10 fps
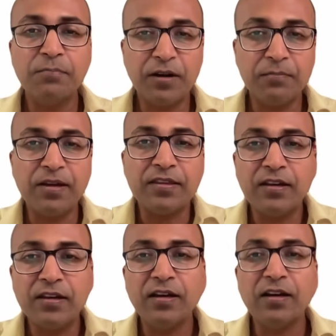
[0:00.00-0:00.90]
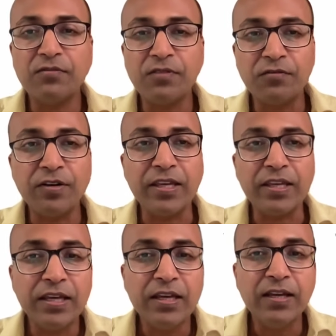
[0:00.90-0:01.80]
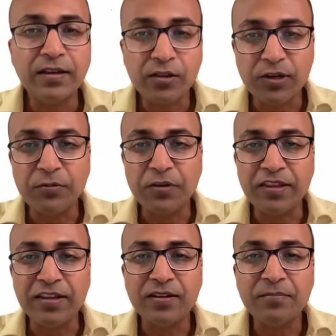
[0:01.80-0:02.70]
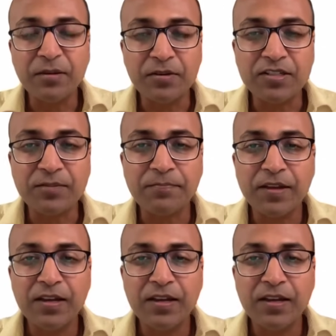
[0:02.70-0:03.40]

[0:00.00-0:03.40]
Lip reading: per month for free, included with the membership.